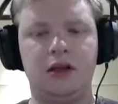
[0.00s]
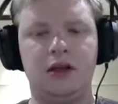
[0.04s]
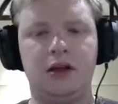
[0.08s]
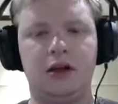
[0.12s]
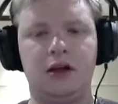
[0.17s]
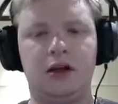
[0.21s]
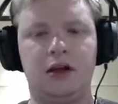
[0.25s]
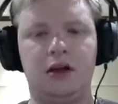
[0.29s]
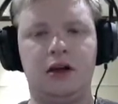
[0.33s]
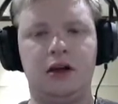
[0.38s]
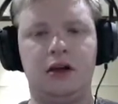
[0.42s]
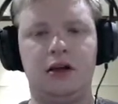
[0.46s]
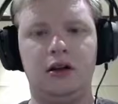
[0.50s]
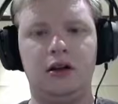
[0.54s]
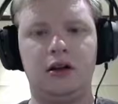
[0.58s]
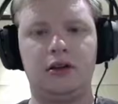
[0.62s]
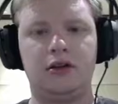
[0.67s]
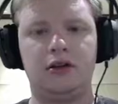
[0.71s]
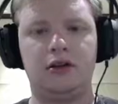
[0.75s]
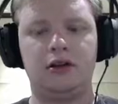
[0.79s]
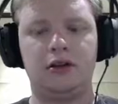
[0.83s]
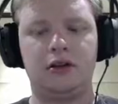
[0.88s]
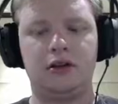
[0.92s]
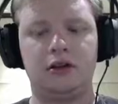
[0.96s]
Oh, I
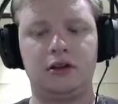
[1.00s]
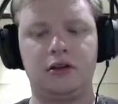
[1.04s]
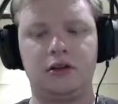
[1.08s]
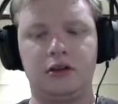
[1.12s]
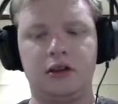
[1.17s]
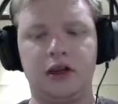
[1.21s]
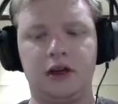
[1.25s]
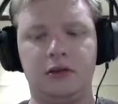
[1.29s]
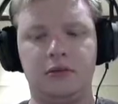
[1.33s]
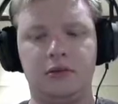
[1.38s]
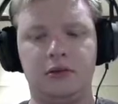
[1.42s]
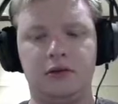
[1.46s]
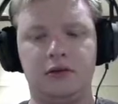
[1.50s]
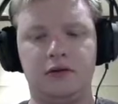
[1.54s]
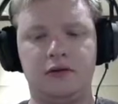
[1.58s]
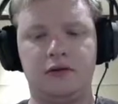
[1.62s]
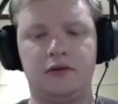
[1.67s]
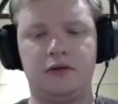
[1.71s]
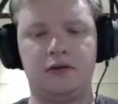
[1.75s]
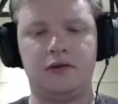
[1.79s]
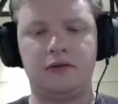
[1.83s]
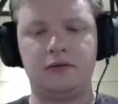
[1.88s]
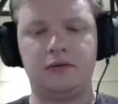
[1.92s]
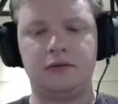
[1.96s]
lost a couple
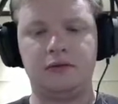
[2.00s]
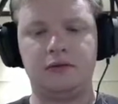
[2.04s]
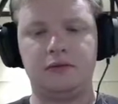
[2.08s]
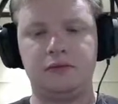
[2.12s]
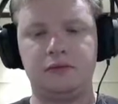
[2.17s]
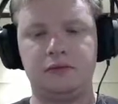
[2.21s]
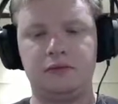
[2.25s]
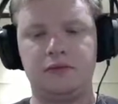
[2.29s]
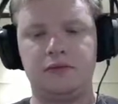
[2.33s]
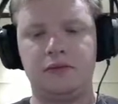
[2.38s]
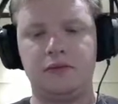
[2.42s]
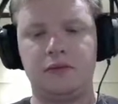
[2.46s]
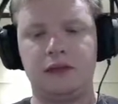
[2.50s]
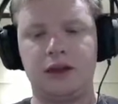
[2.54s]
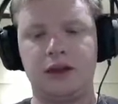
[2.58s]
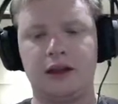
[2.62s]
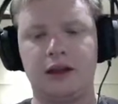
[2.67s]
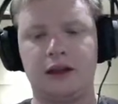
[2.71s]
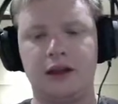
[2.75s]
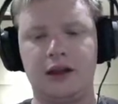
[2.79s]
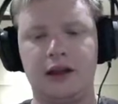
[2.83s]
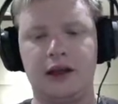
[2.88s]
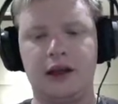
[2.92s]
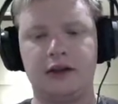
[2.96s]
of
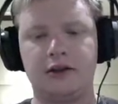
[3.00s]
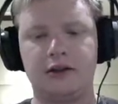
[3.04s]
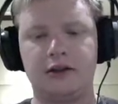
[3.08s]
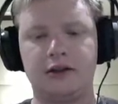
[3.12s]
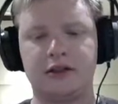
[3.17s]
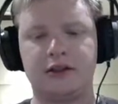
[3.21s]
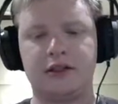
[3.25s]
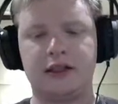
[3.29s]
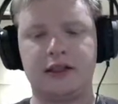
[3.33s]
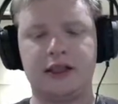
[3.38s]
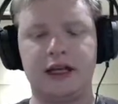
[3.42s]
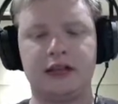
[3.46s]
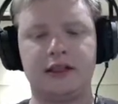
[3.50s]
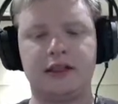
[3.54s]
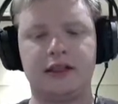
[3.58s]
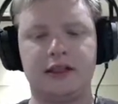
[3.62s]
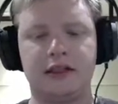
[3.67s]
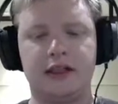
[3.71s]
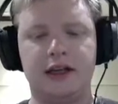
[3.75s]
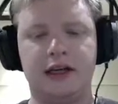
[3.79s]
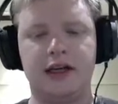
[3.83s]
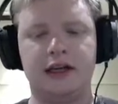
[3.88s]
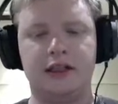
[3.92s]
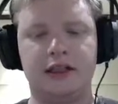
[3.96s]
thousand studs
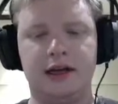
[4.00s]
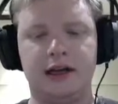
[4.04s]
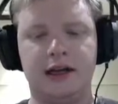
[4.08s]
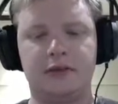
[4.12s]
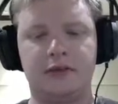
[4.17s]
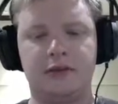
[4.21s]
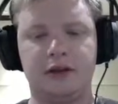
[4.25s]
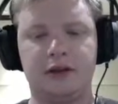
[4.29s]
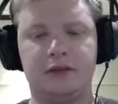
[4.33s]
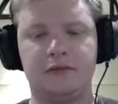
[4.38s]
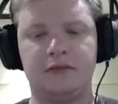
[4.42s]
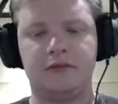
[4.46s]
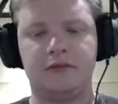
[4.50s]
there, damn it.